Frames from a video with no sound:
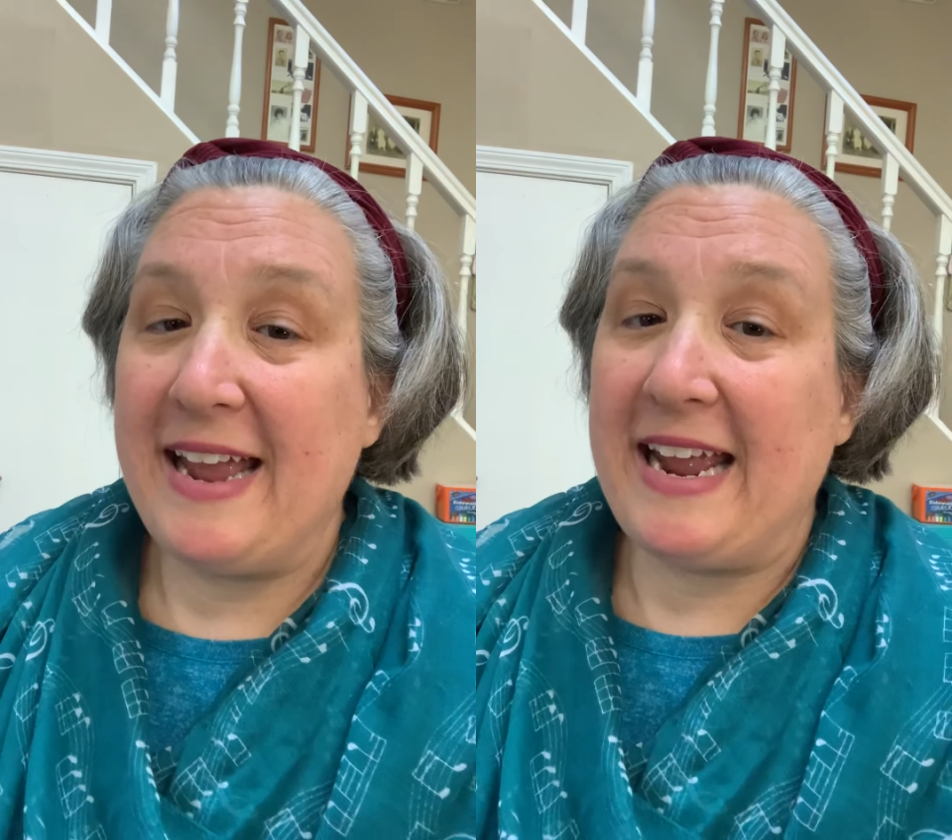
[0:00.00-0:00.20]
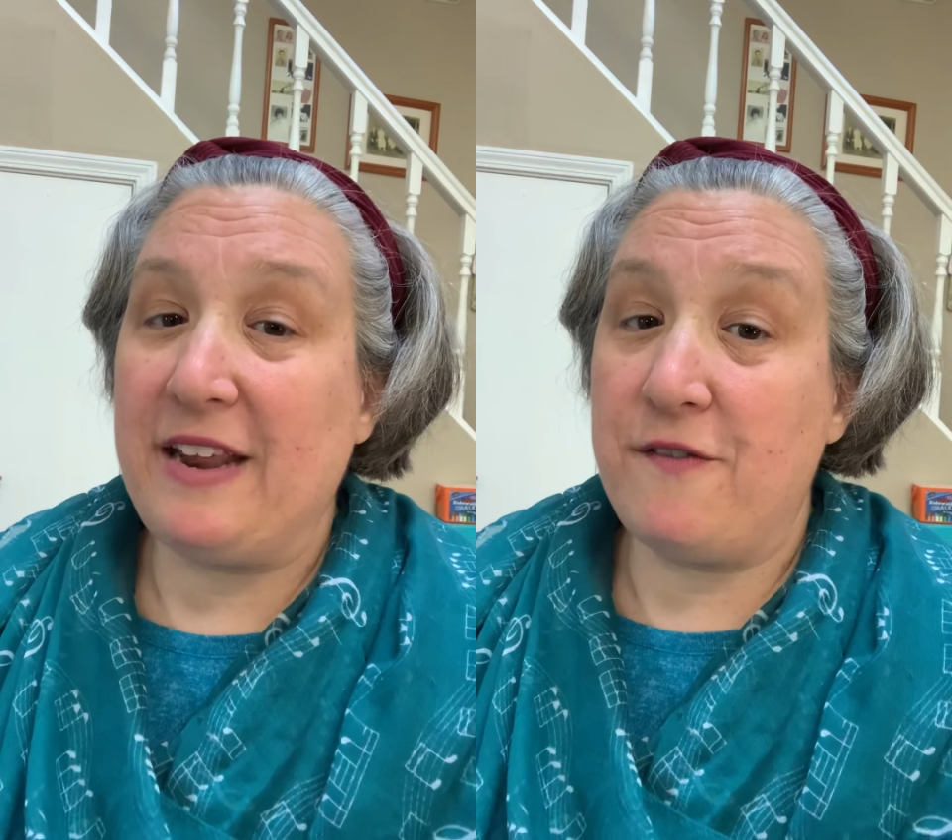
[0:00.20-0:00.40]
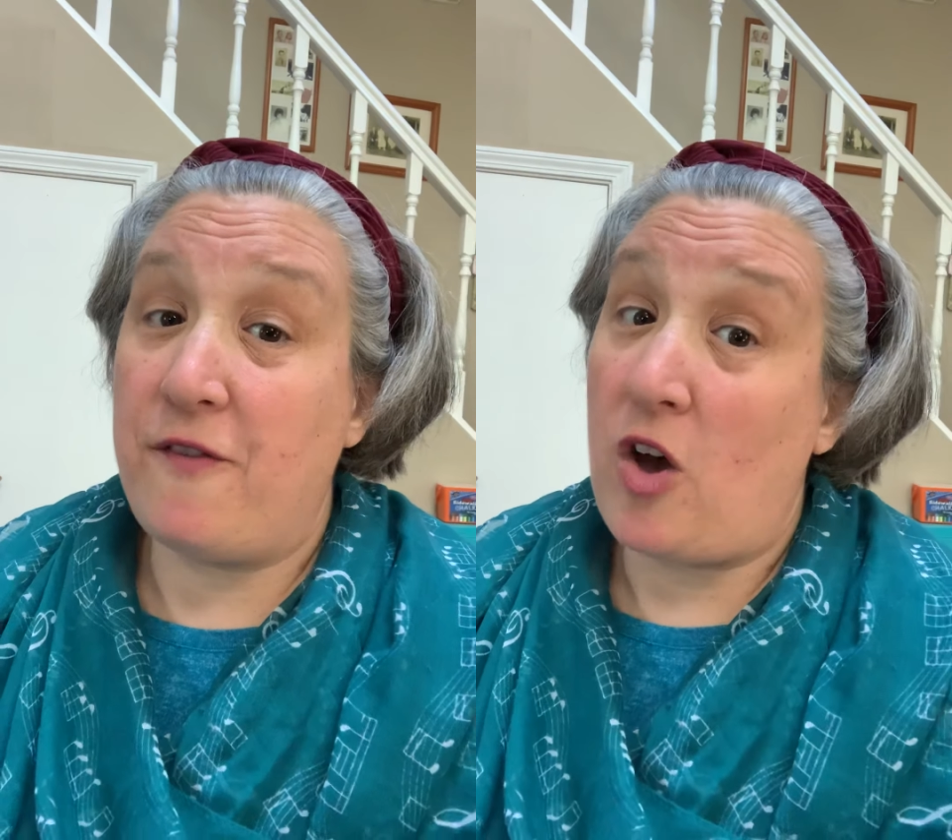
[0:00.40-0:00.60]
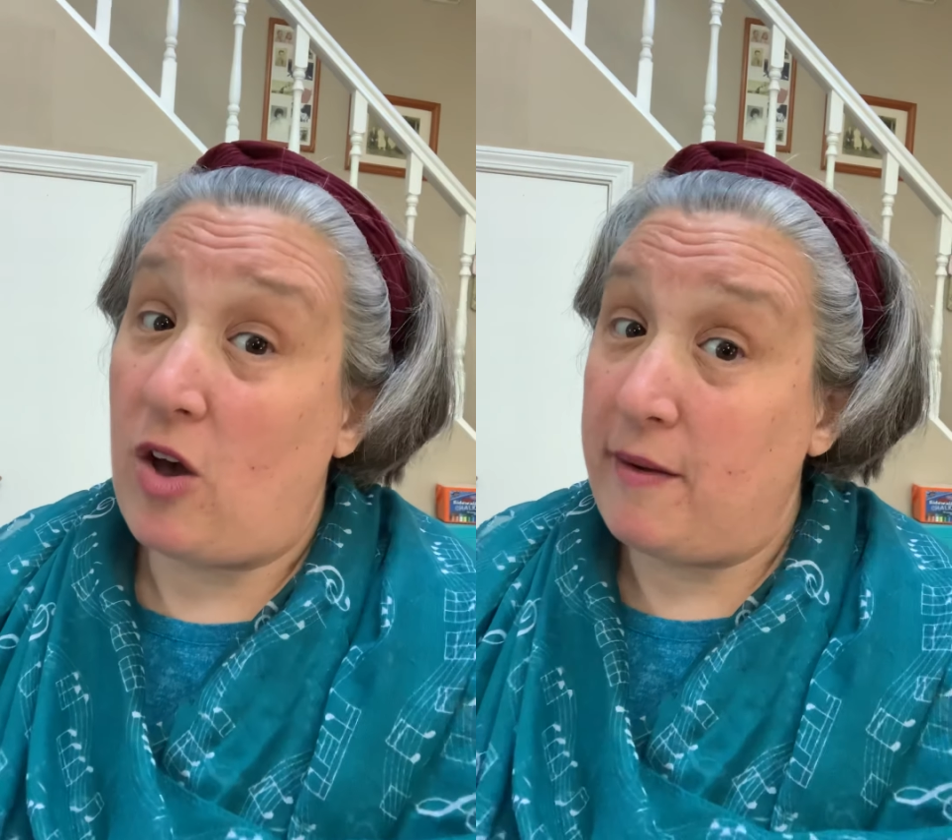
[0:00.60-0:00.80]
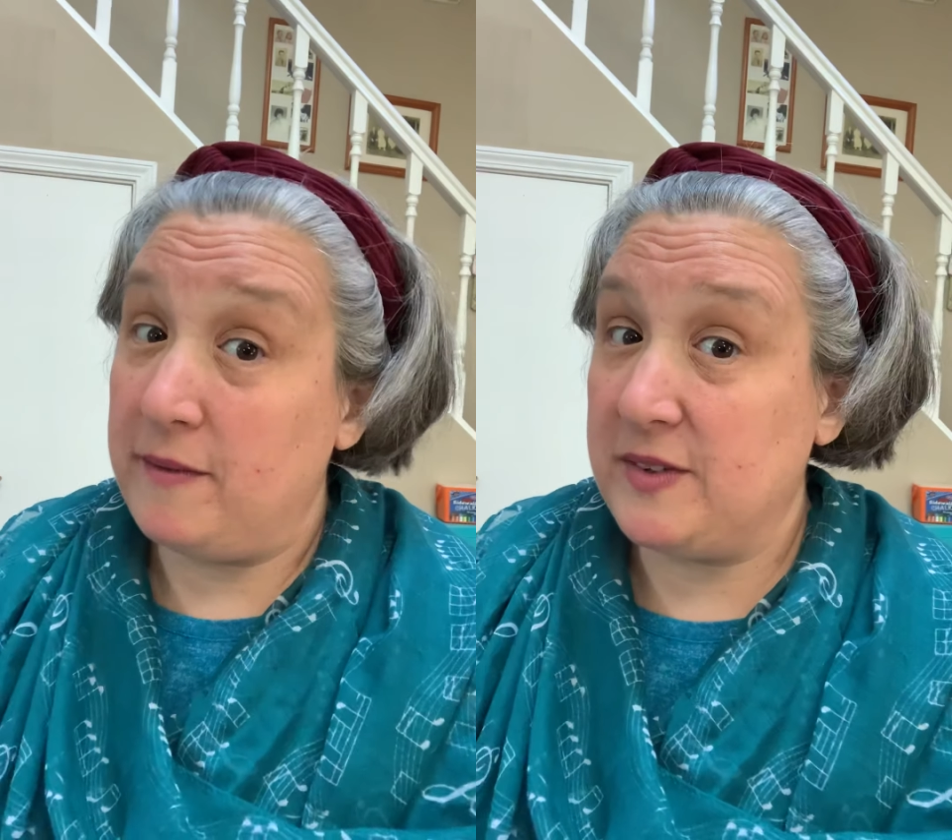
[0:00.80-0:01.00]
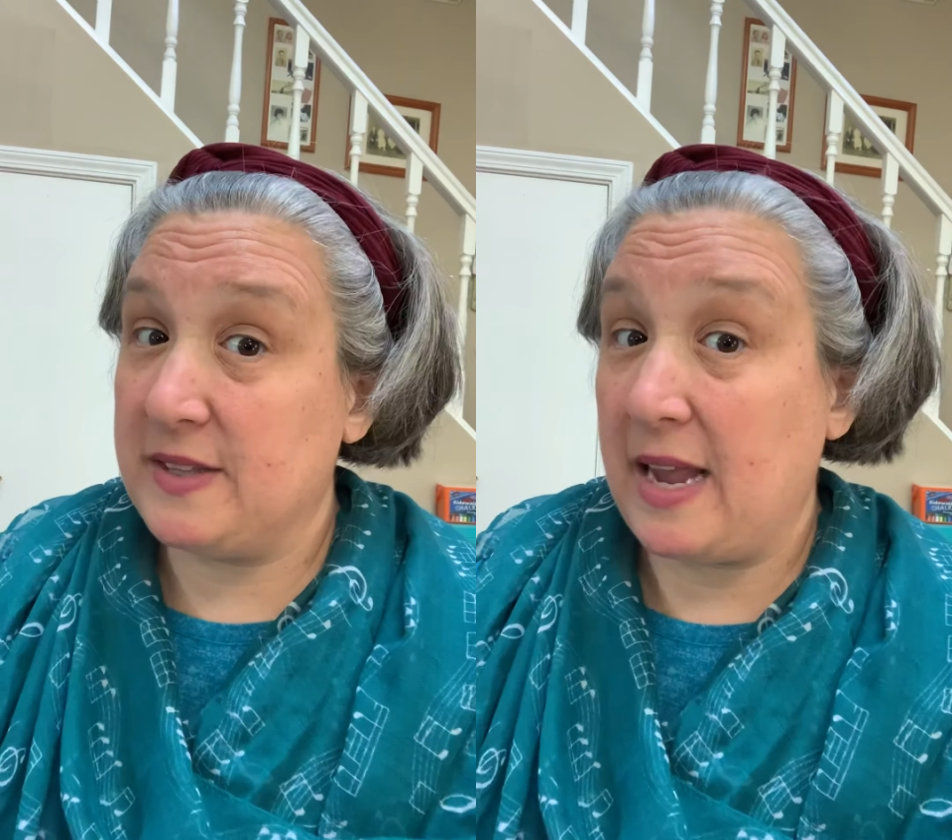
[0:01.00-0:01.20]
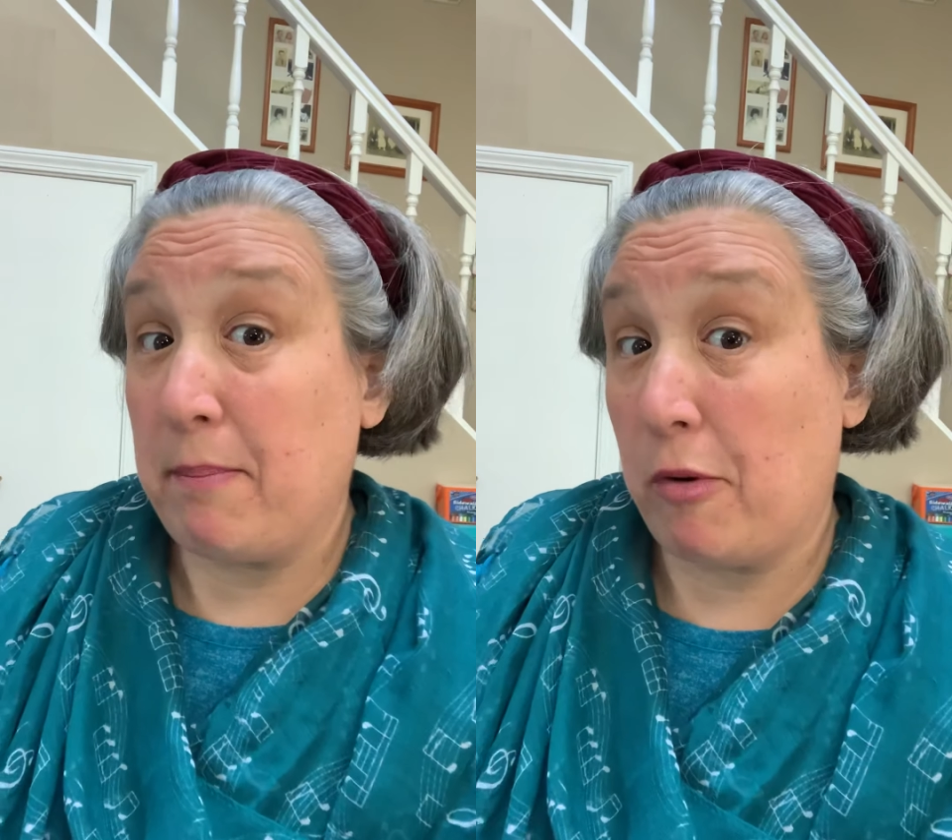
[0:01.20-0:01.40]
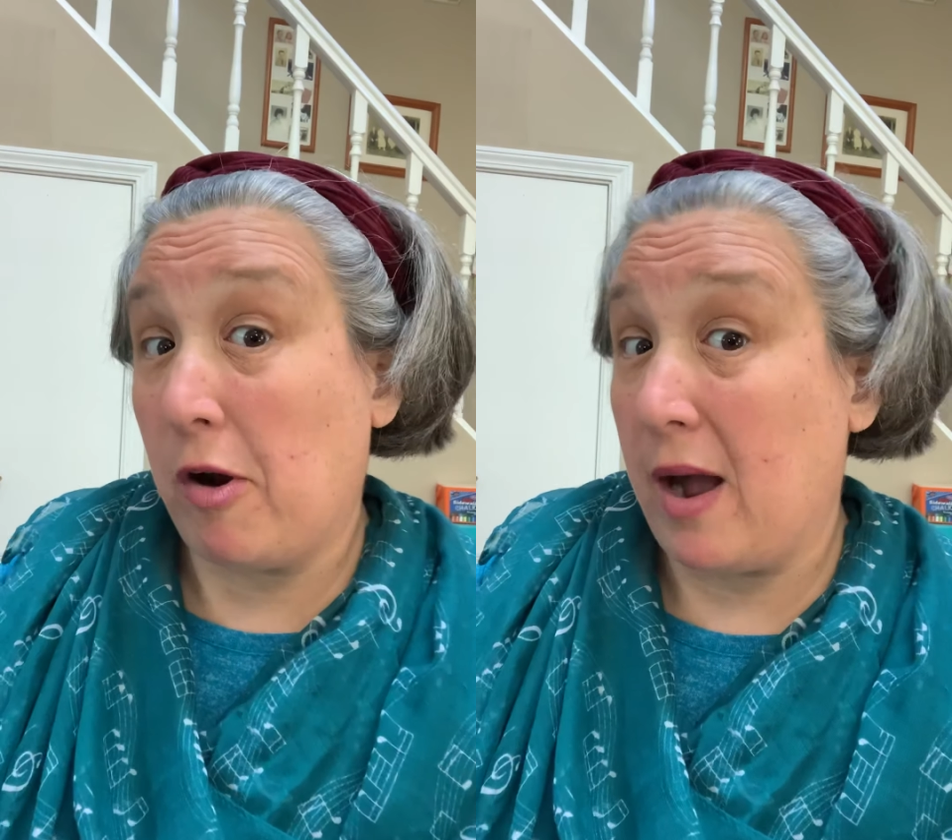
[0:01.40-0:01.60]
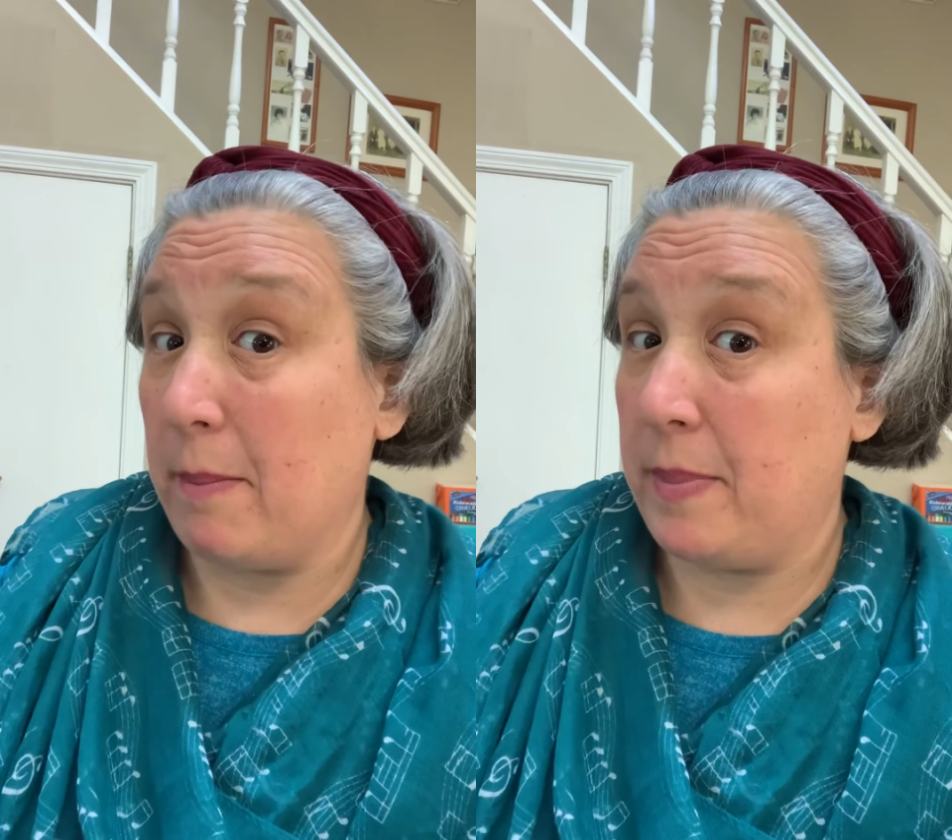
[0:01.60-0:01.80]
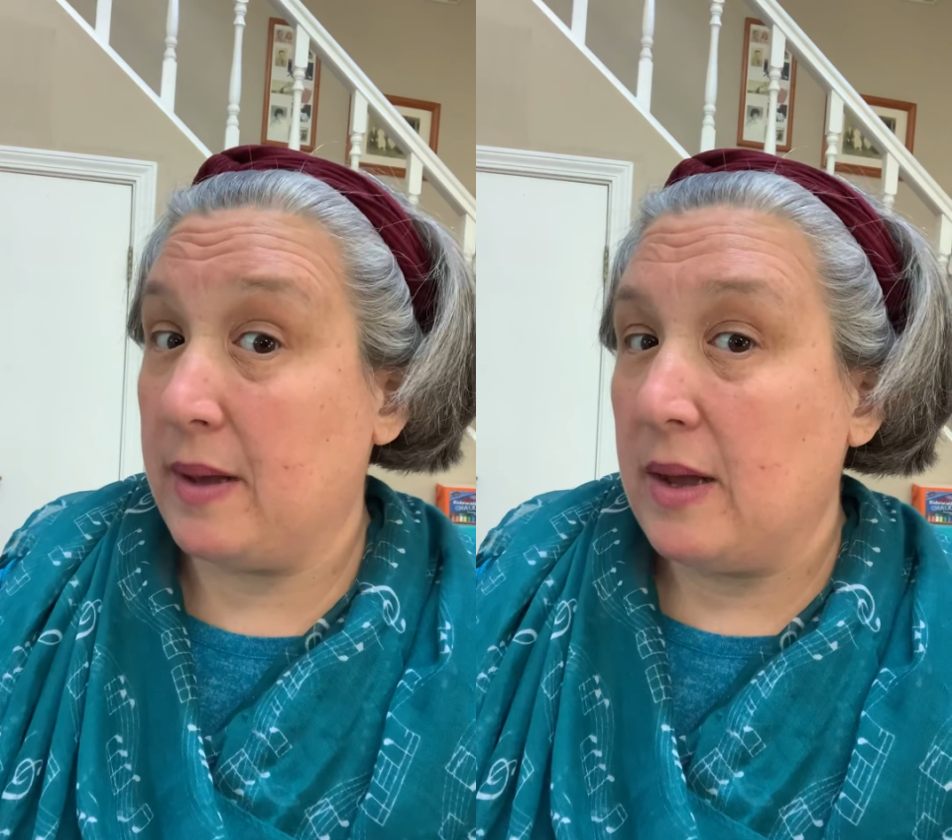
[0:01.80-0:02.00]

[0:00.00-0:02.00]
involves a prop.